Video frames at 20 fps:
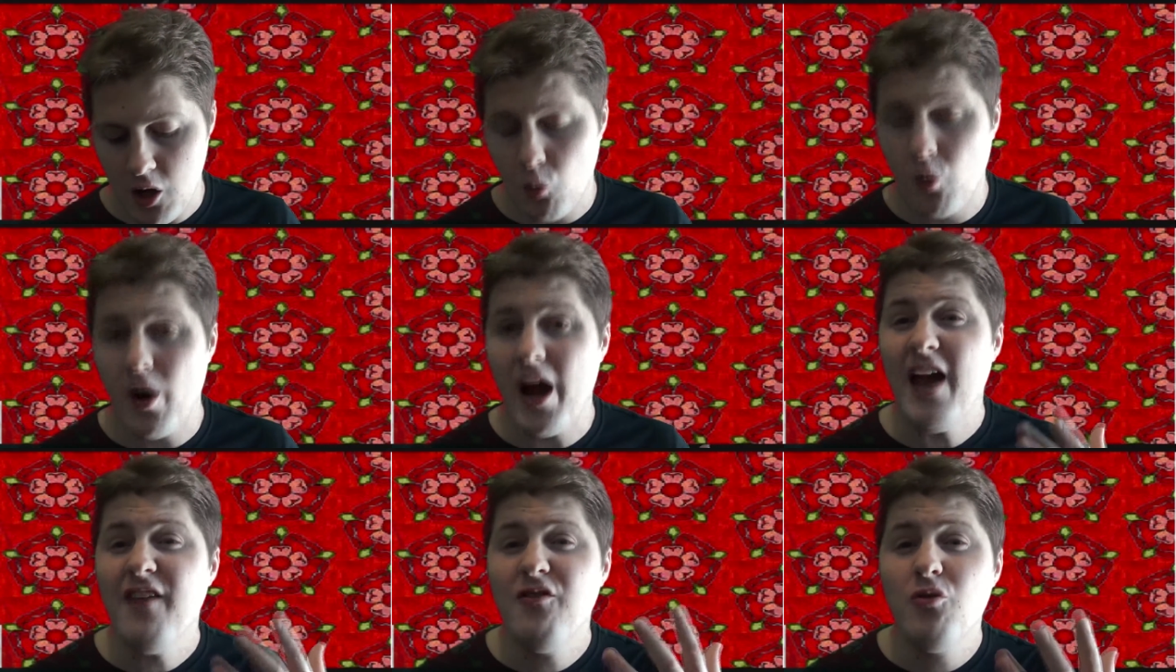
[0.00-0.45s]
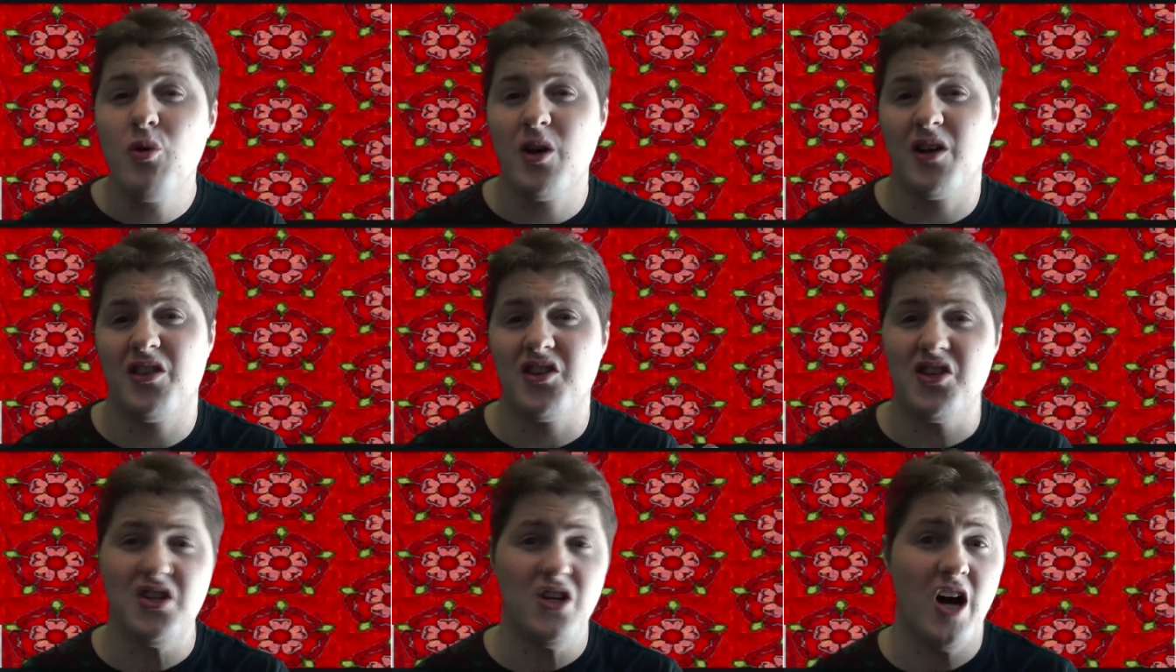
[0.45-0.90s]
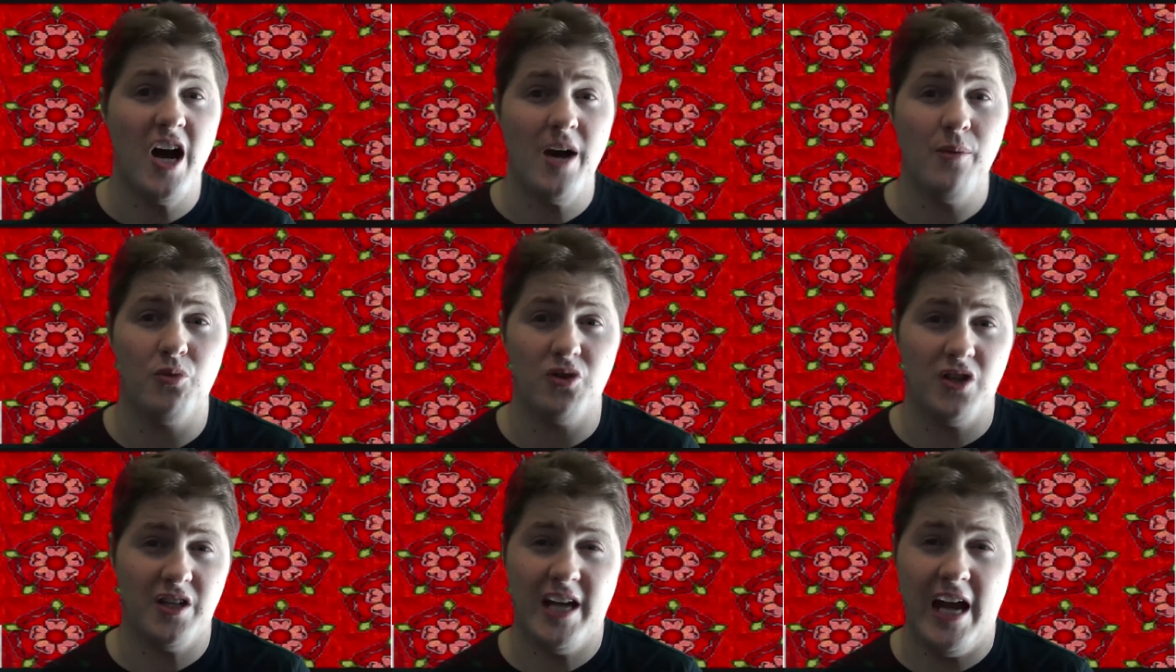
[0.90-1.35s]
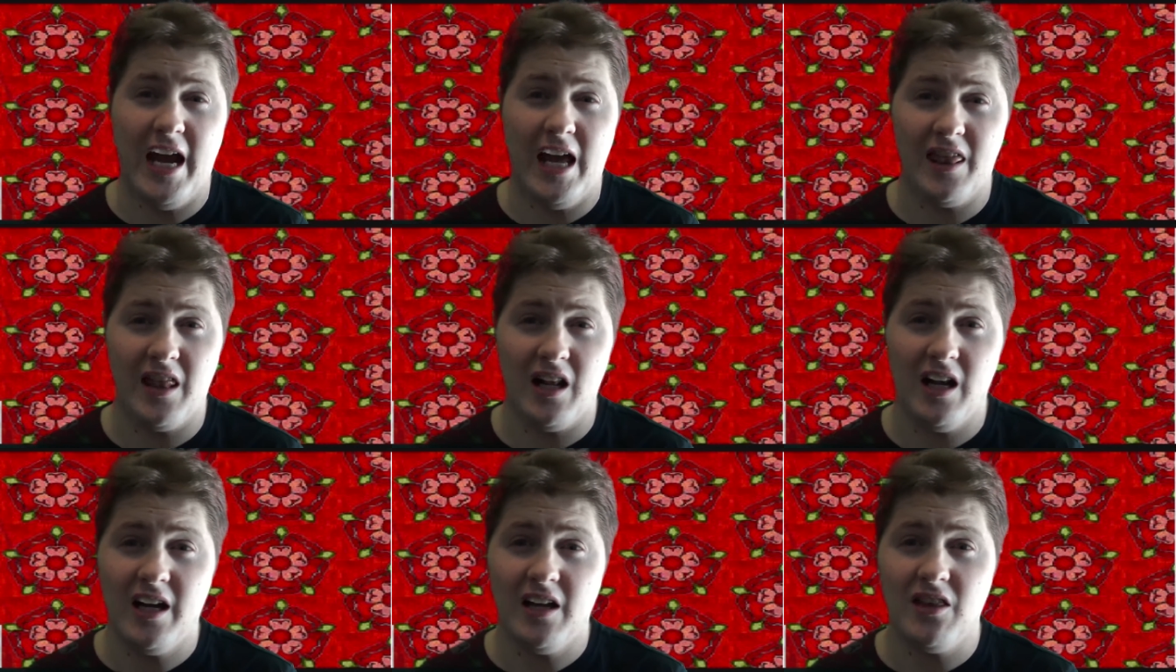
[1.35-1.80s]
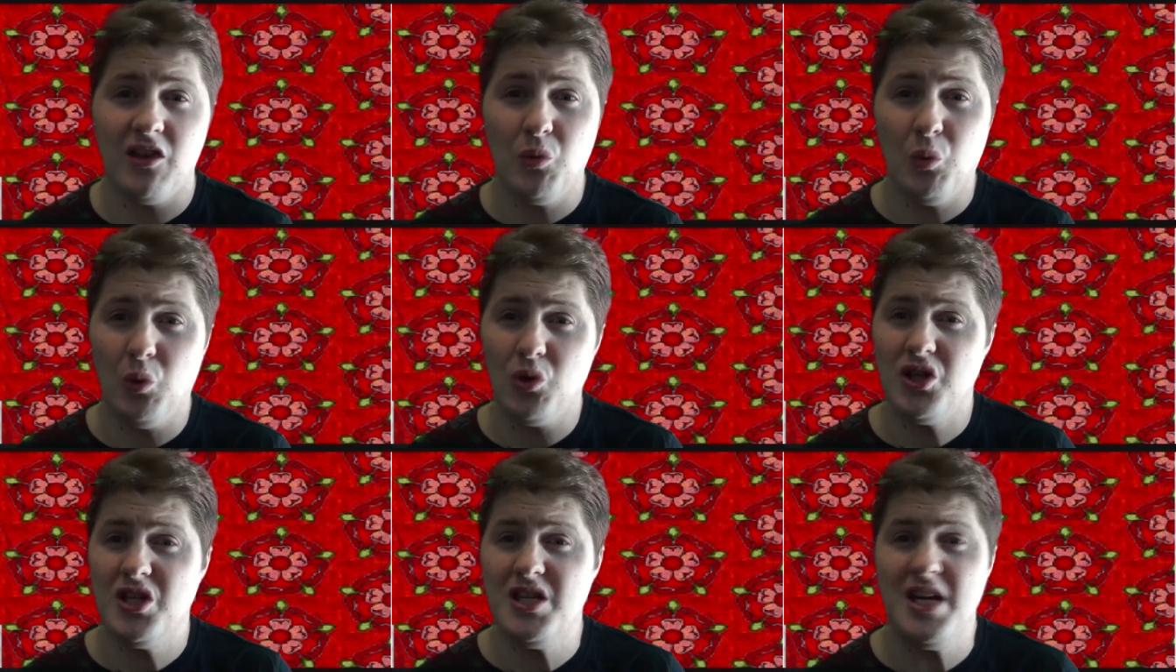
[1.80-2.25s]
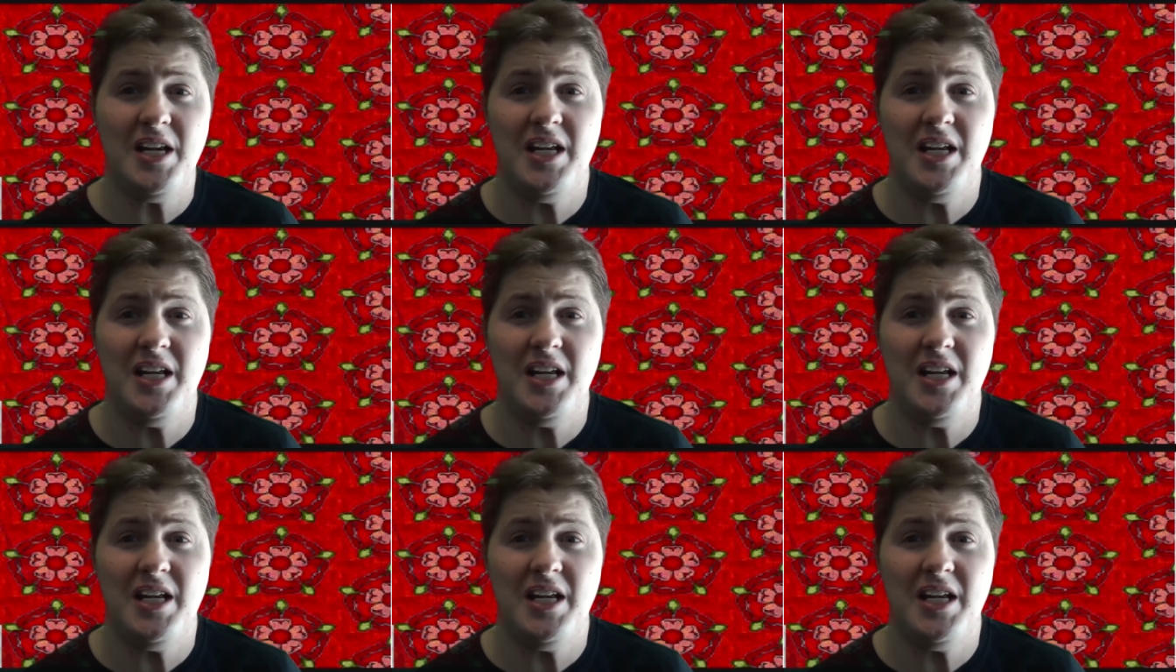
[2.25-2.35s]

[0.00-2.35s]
well, everyone at the time was a Catholic. There wasn't